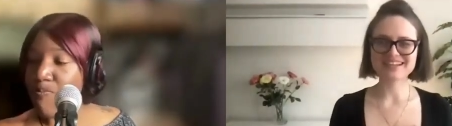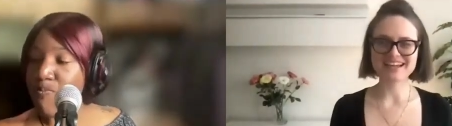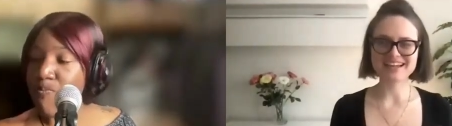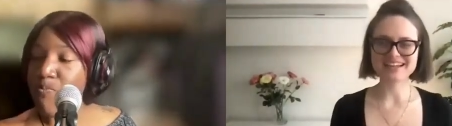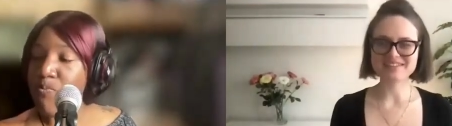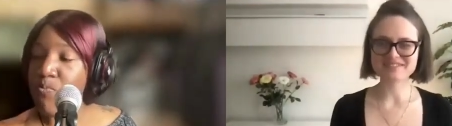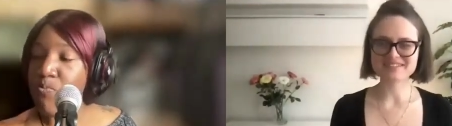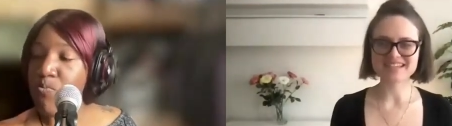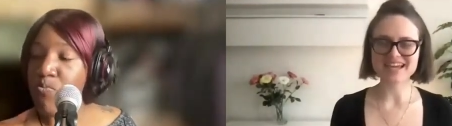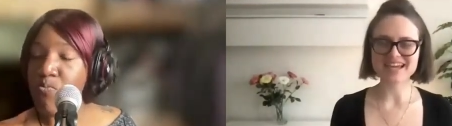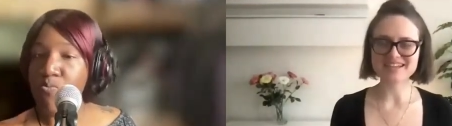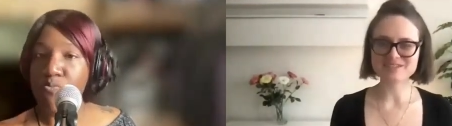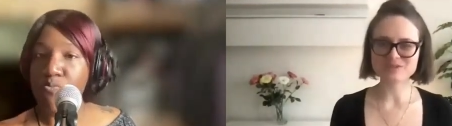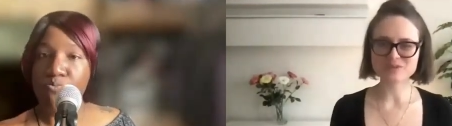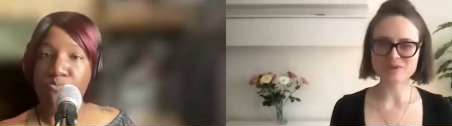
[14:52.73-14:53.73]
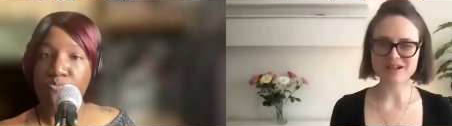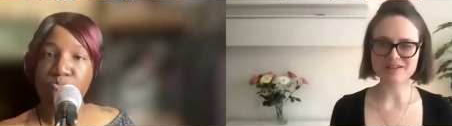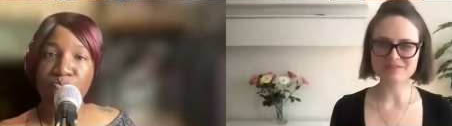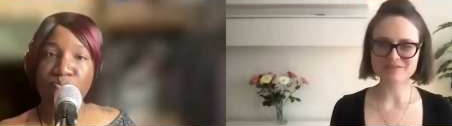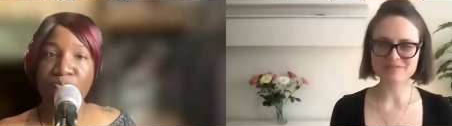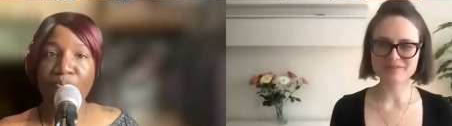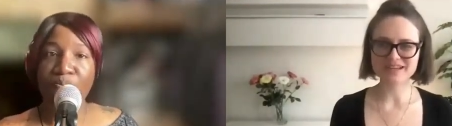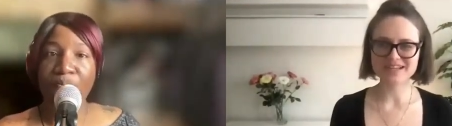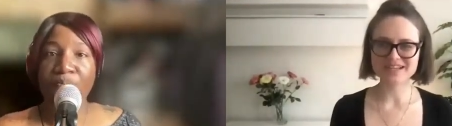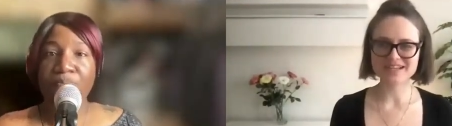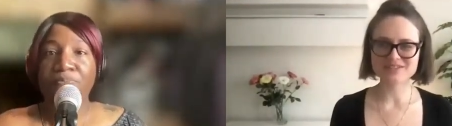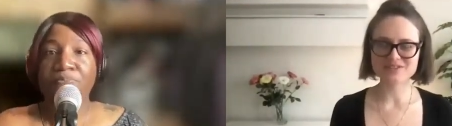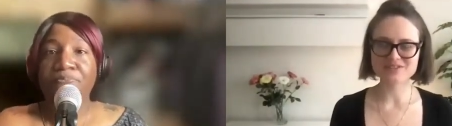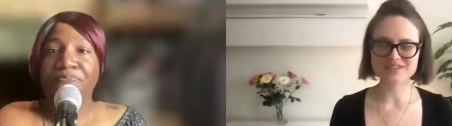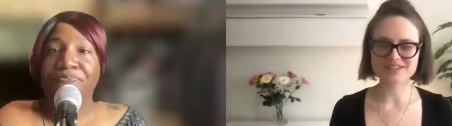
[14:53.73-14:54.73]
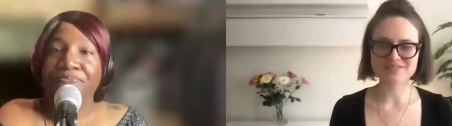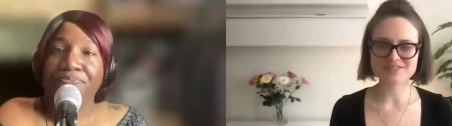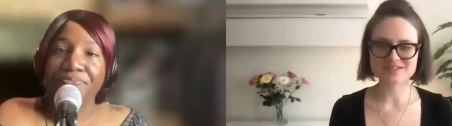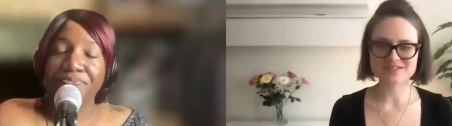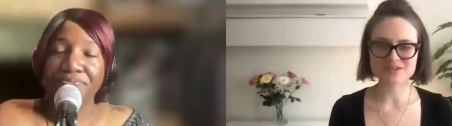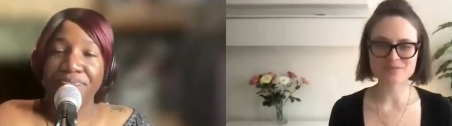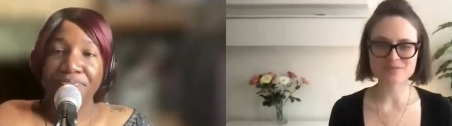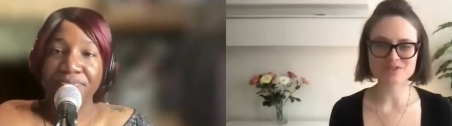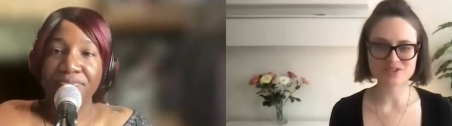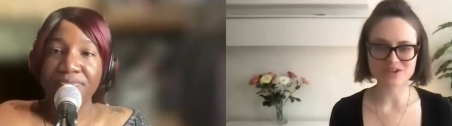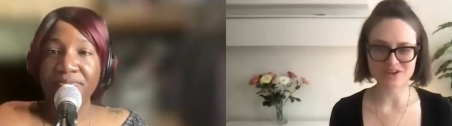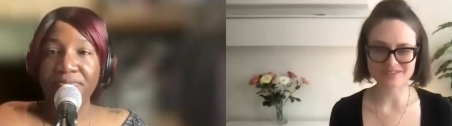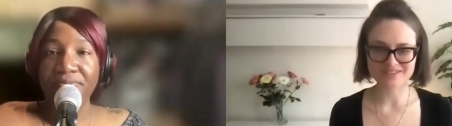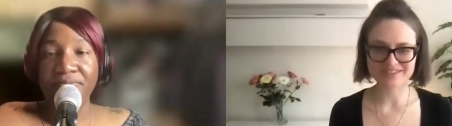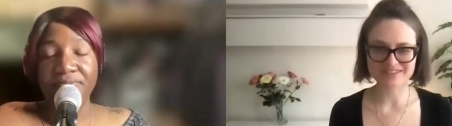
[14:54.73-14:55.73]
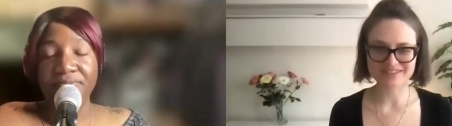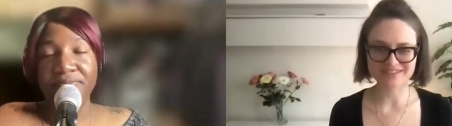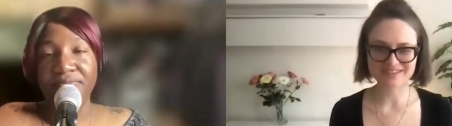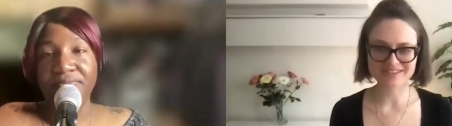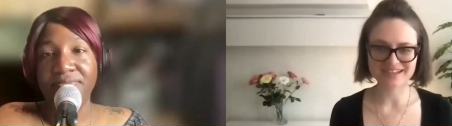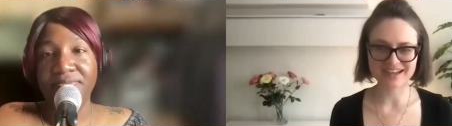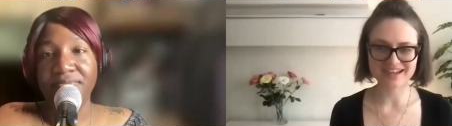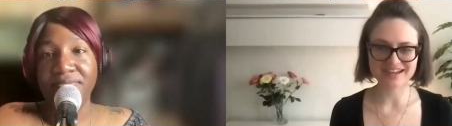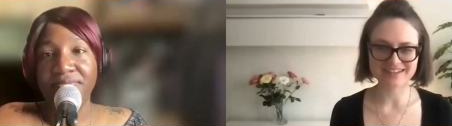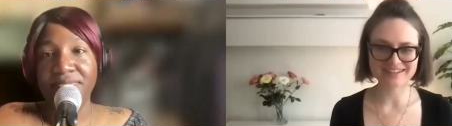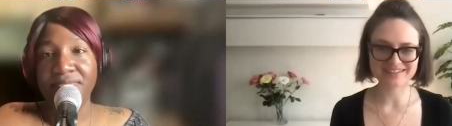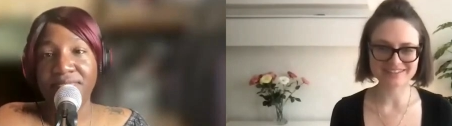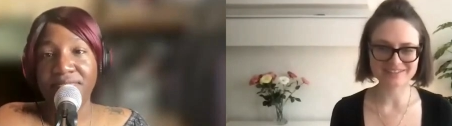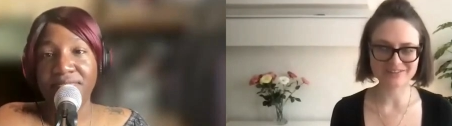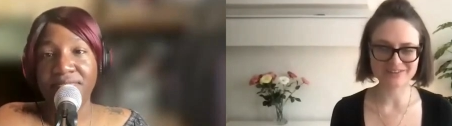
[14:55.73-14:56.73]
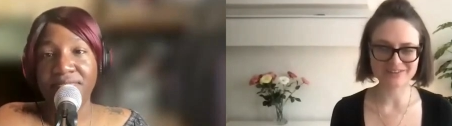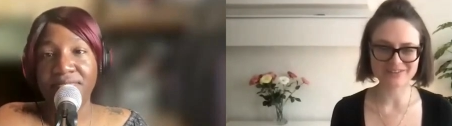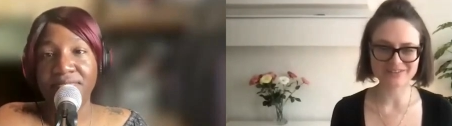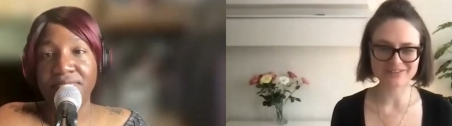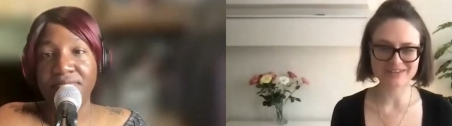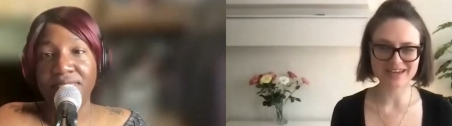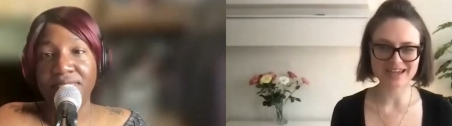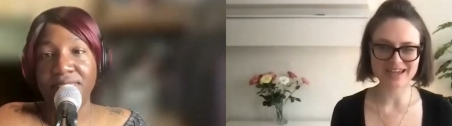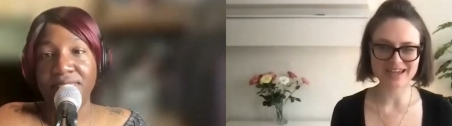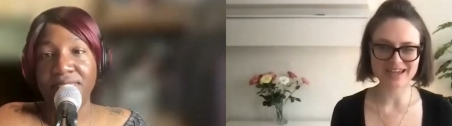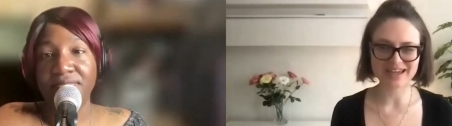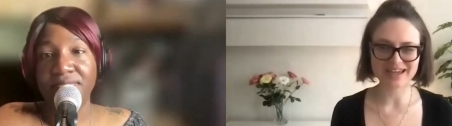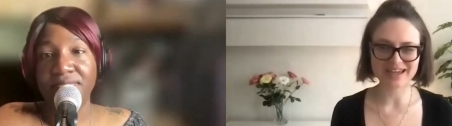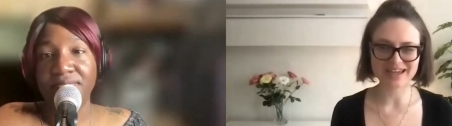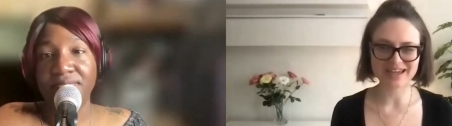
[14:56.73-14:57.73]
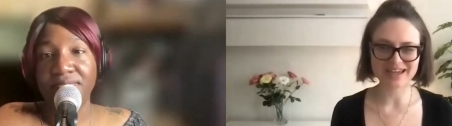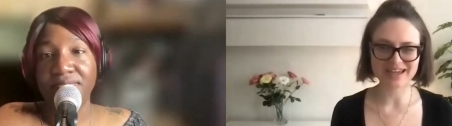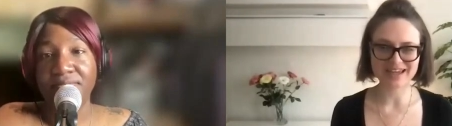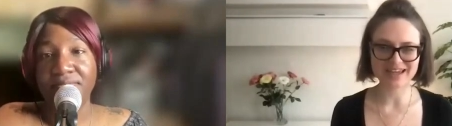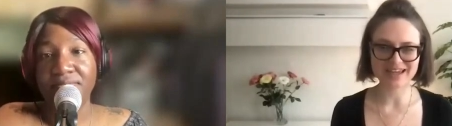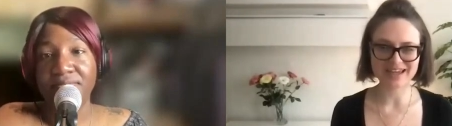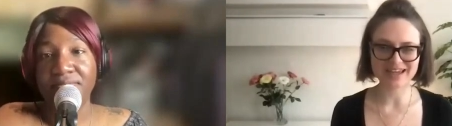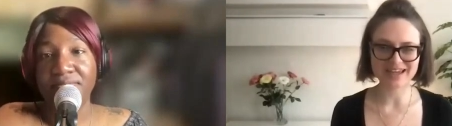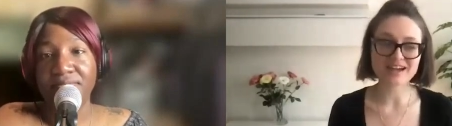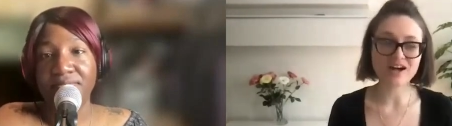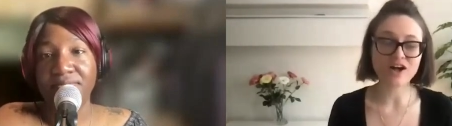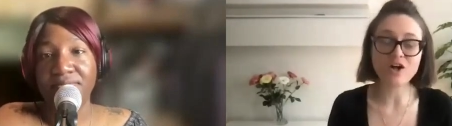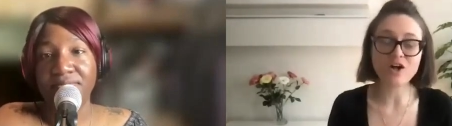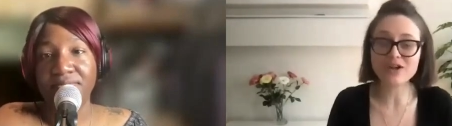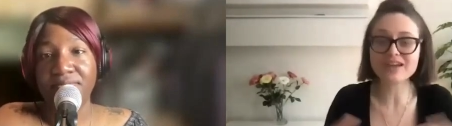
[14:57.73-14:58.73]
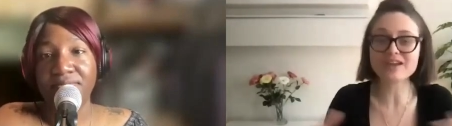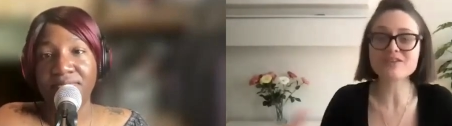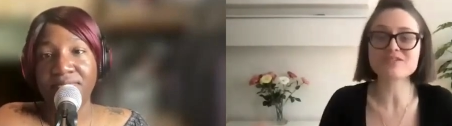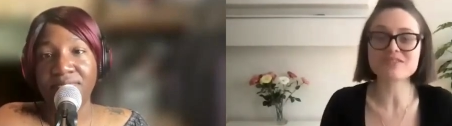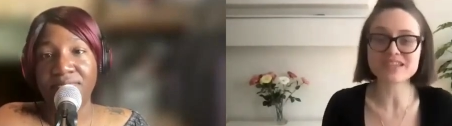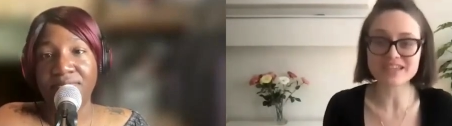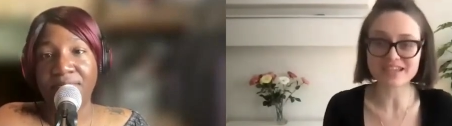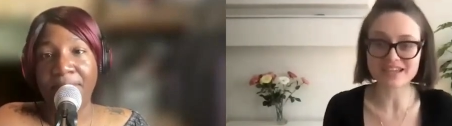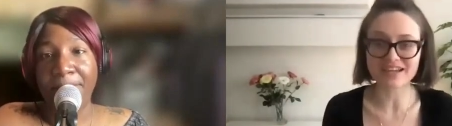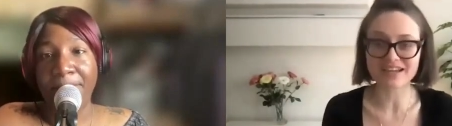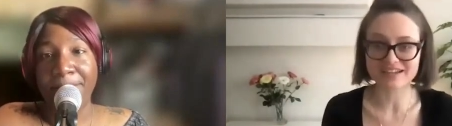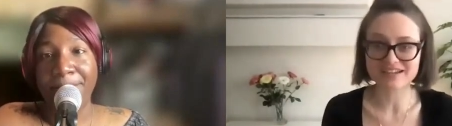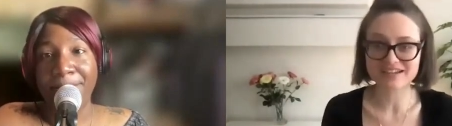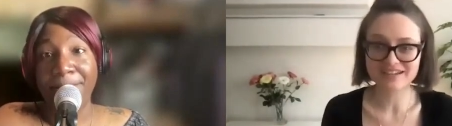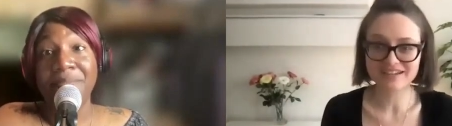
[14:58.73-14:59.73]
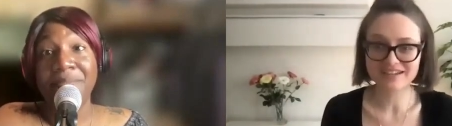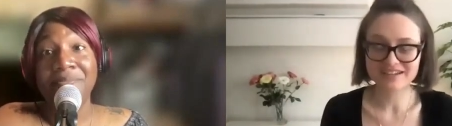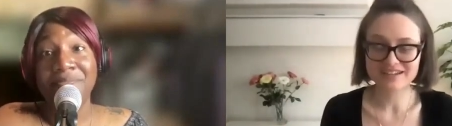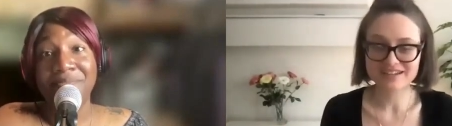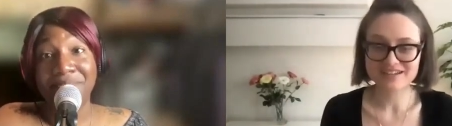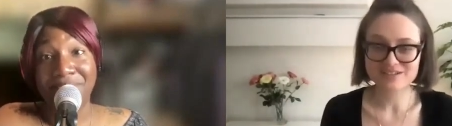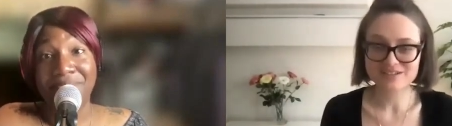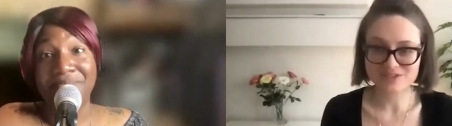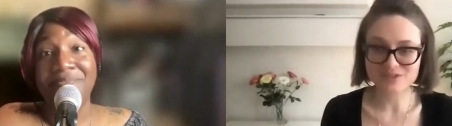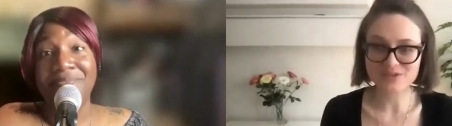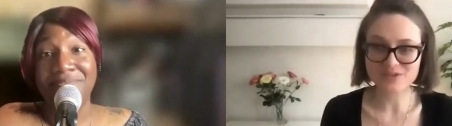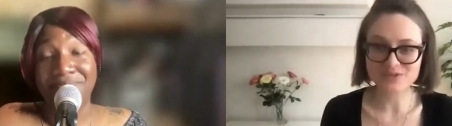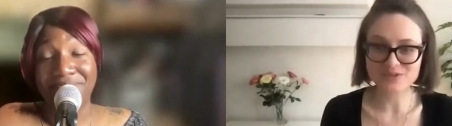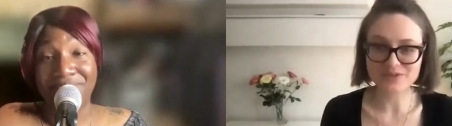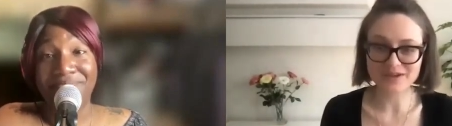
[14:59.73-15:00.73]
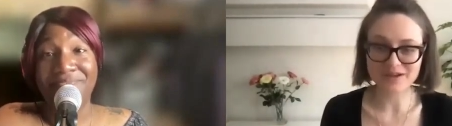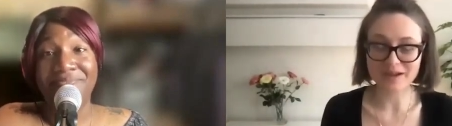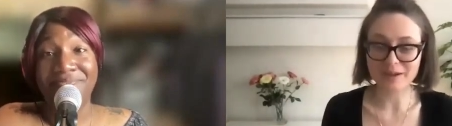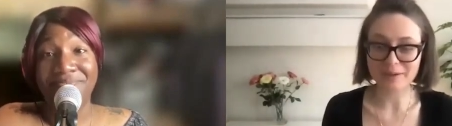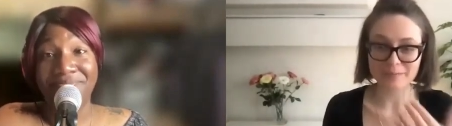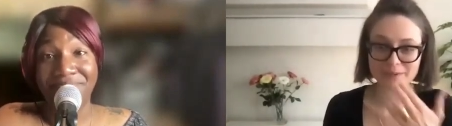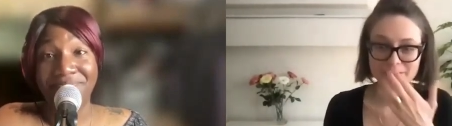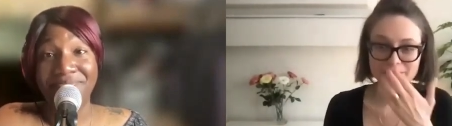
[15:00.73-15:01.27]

Speaker 1: in like 10, 12 minutes, you deliver so much content that, you know, like some people would take a whole career to um